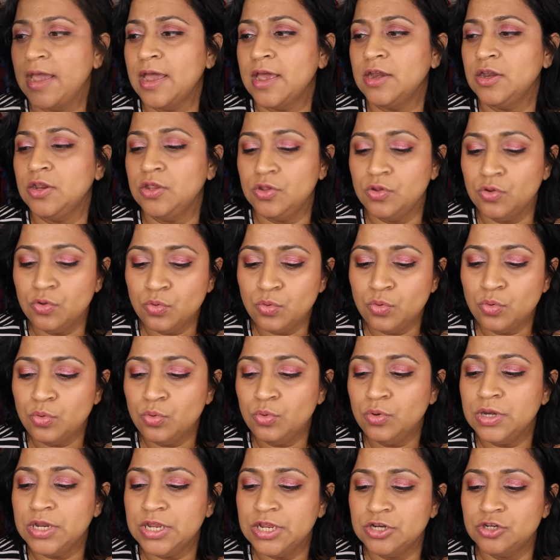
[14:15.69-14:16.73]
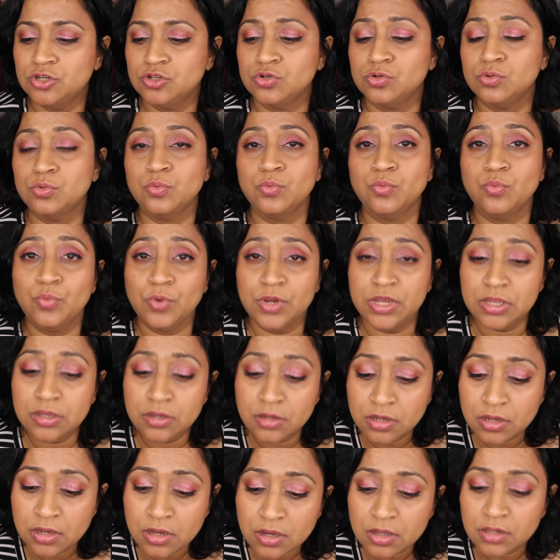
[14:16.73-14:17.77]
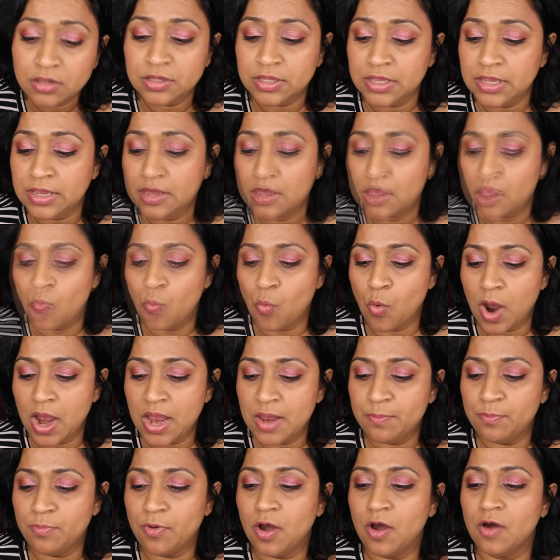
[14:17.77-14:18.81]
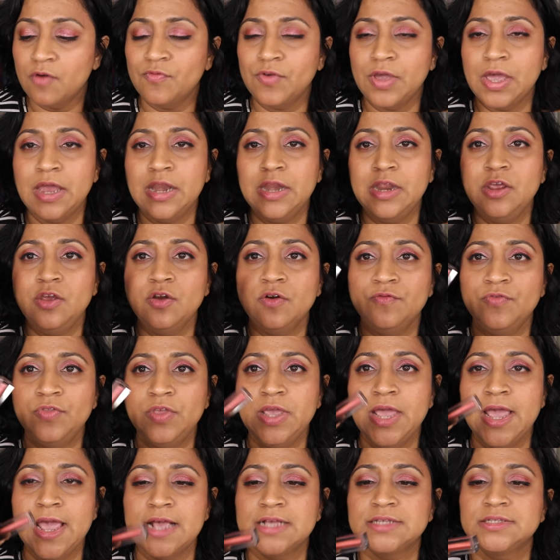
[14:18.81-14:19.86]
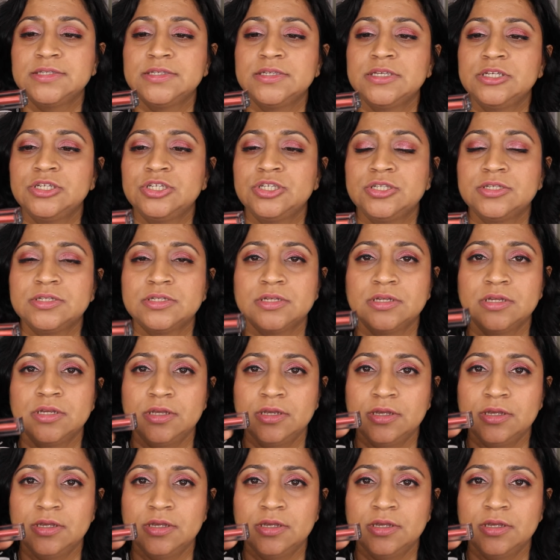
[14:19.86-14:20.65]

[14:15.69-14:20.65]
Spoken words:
and you need to really wipe off any of the excess